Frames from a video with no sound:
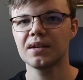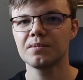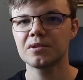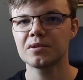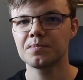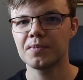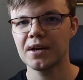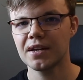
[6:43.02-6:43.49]

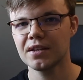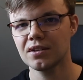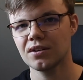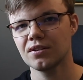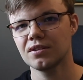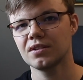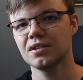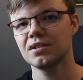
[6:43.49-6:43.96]

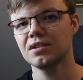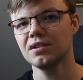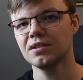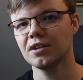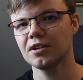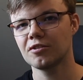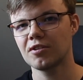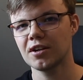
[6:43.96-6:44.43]
spent on this
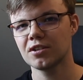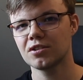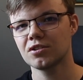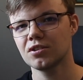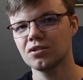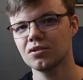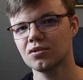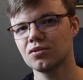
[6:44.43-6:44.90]

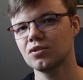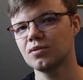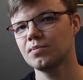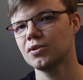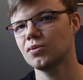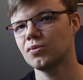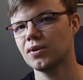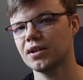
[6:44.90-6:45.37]
integration could
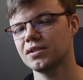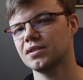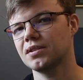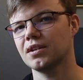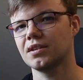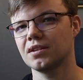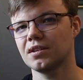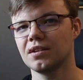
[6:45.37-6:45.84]
be
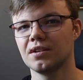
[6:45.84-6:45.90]
wasted.